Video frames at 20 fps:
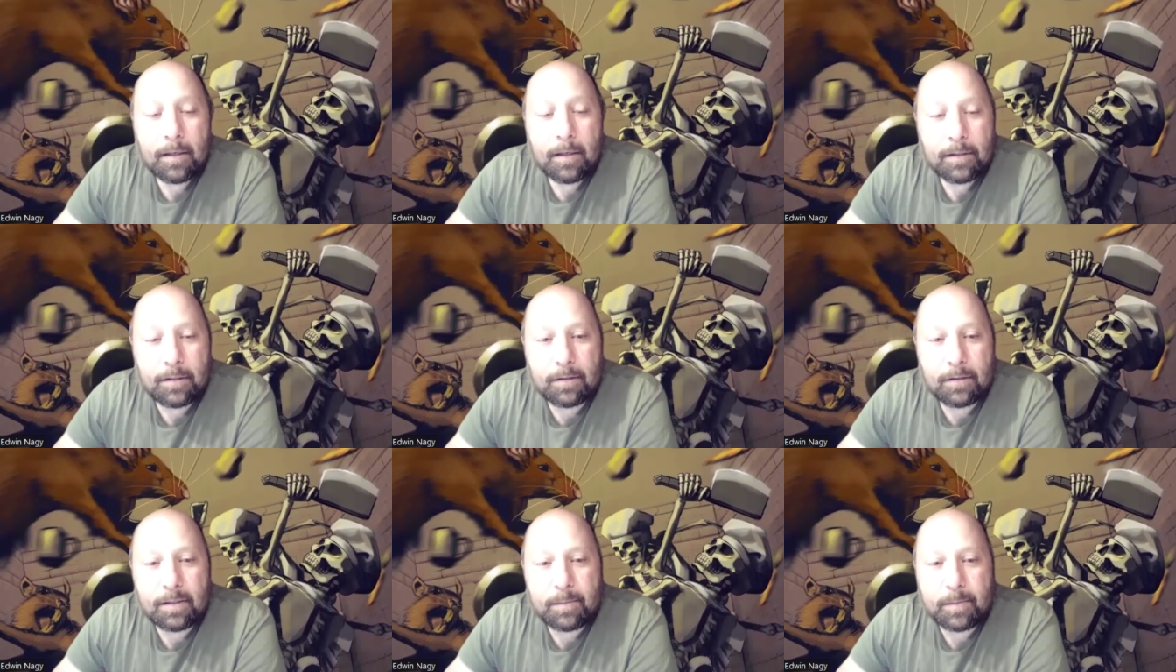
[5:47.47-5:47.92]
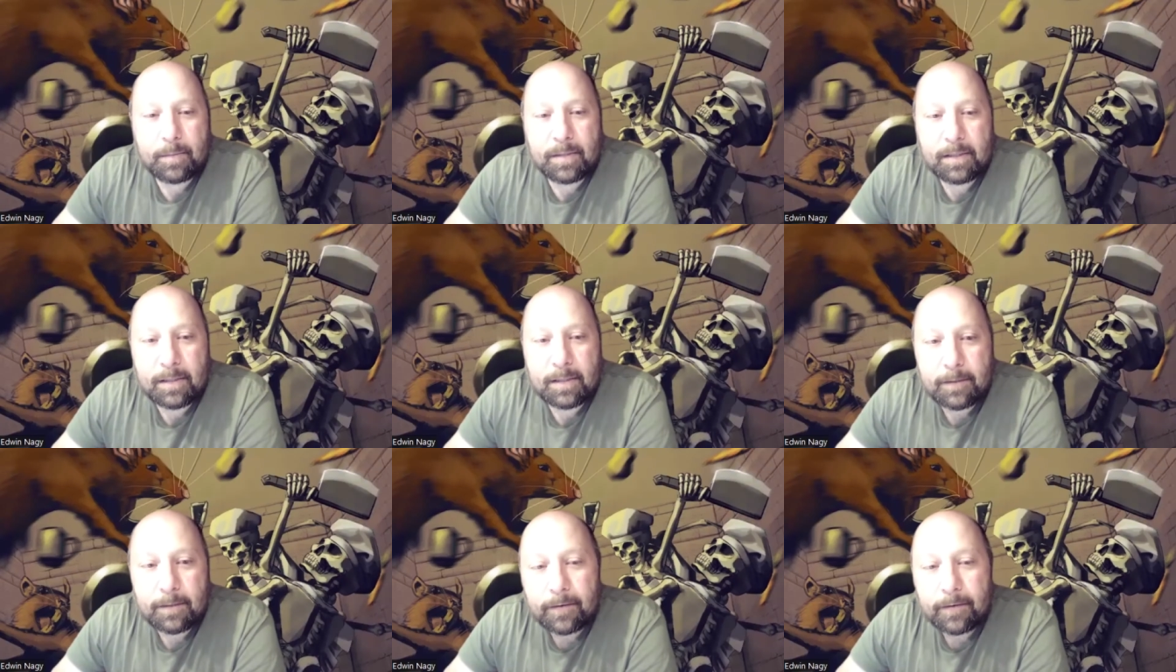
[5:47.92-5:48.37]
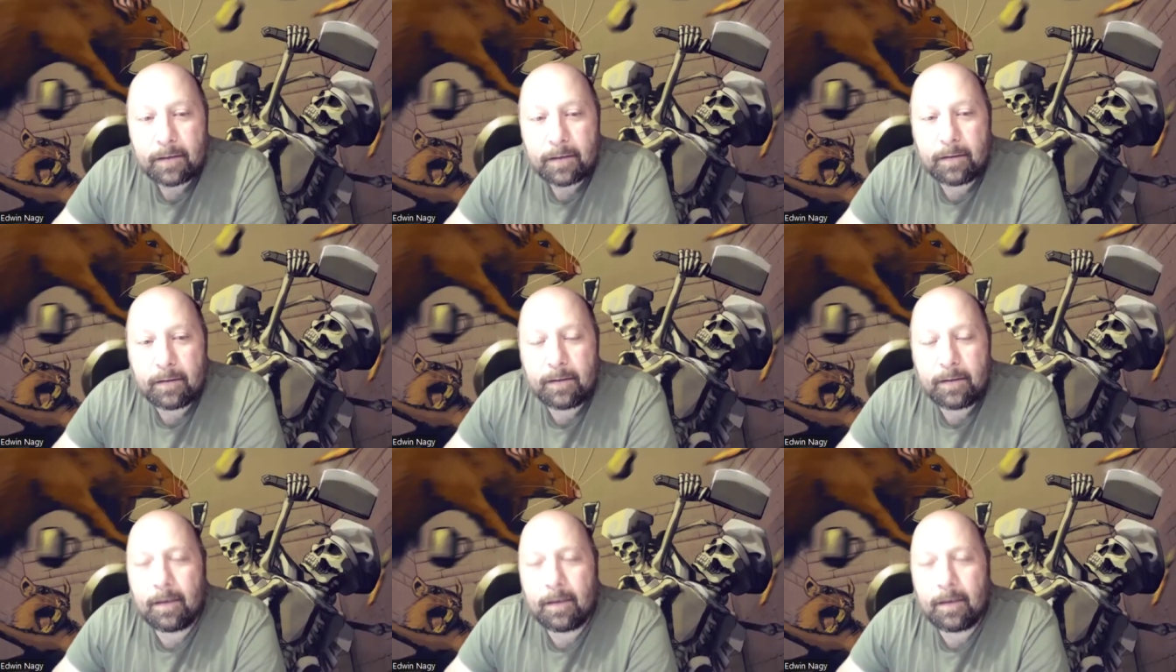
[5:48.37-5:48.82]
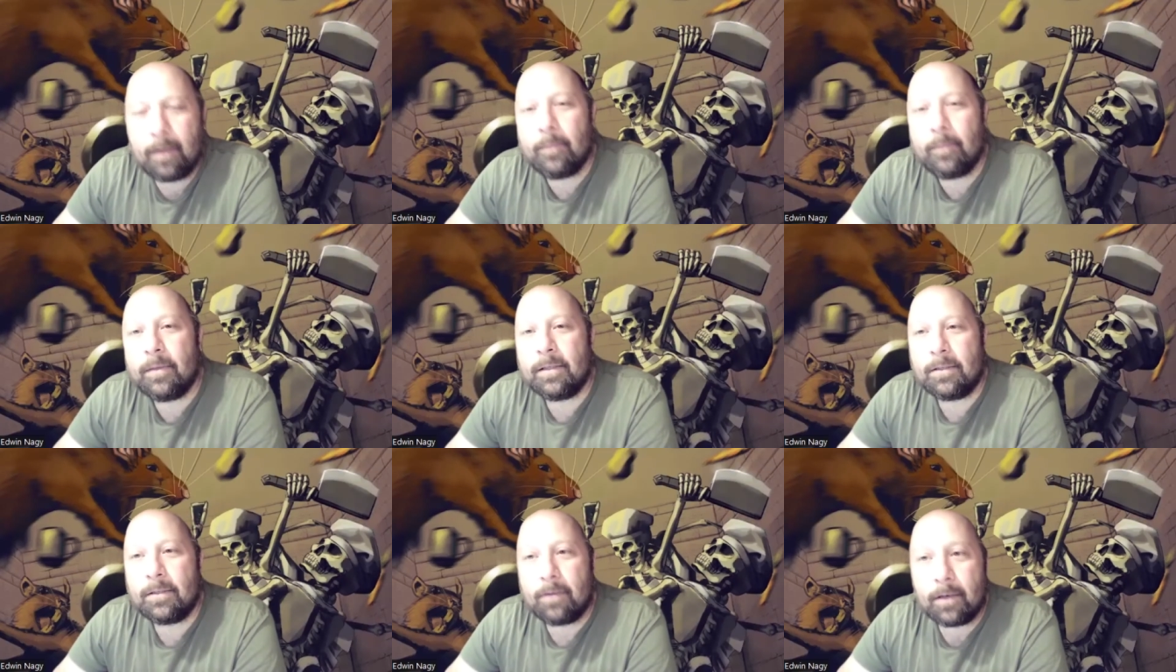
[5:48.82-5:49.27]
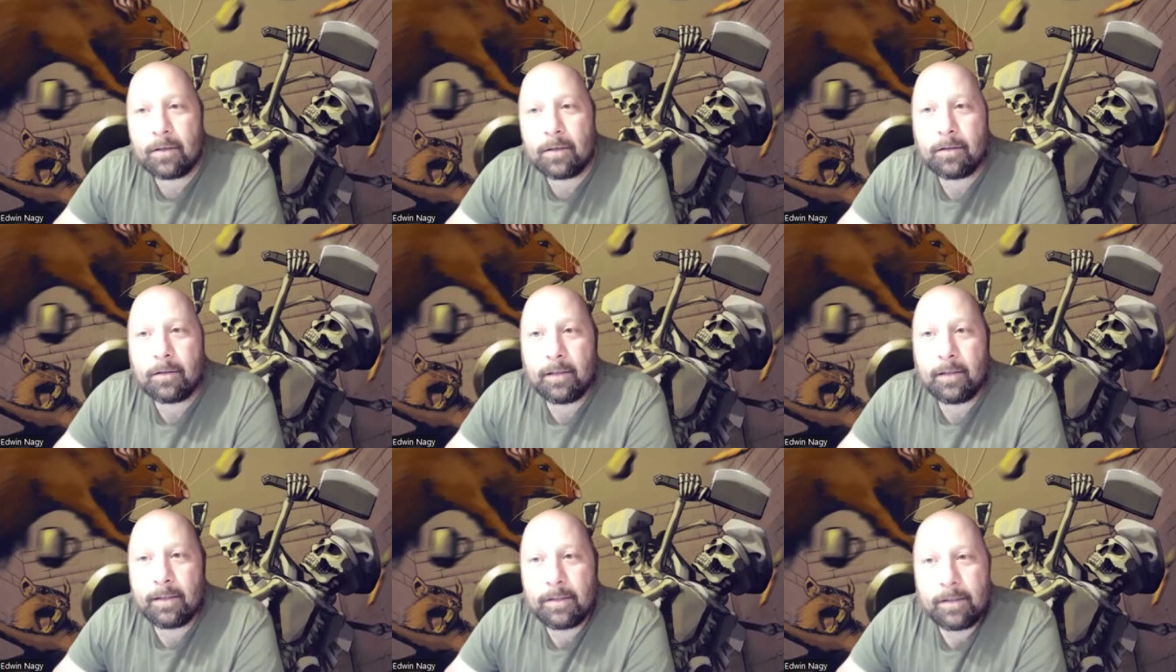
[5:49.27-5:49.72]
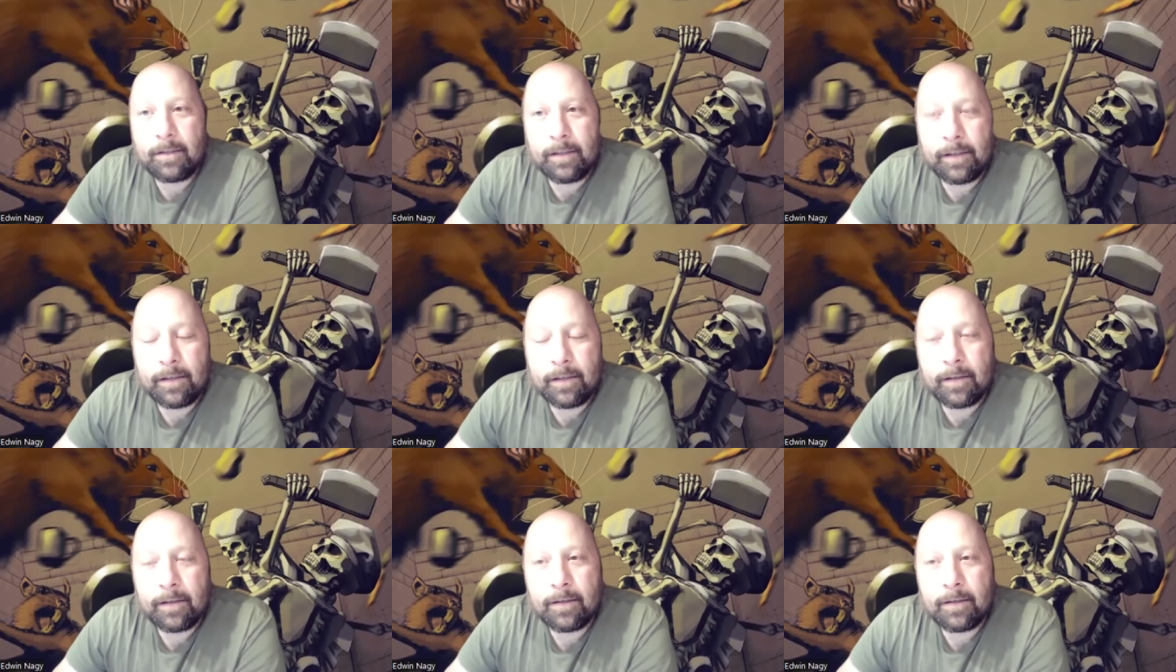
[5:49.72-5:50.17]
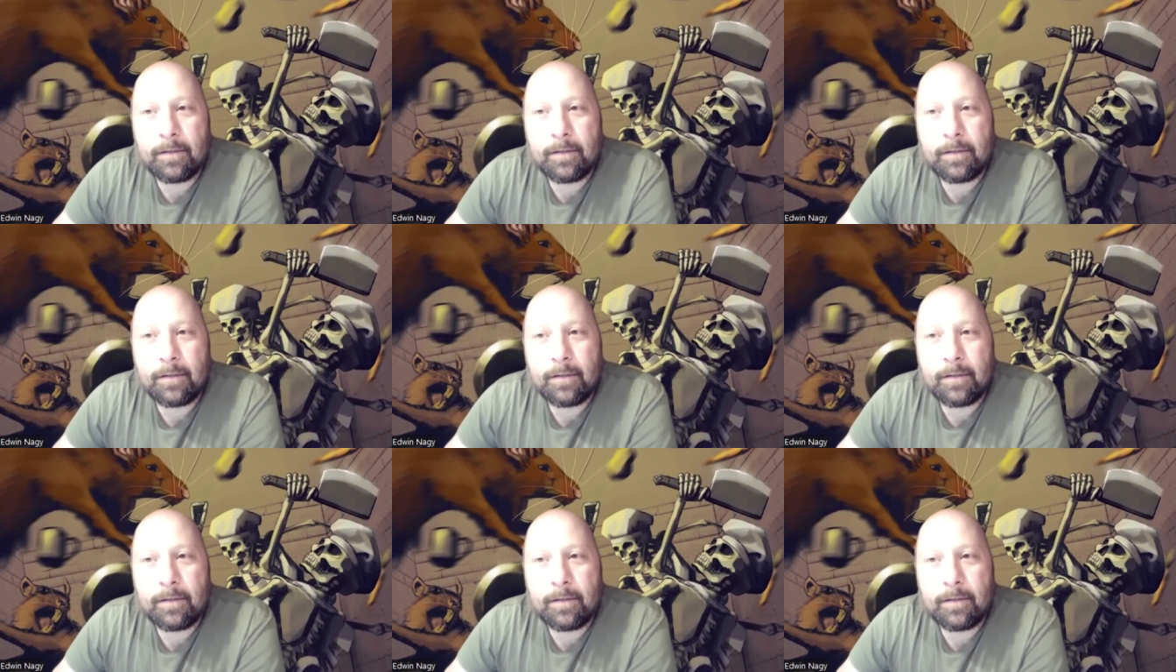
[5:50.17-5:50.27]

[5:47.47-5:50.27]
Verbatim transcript: So specifically, I'm a structural engineer.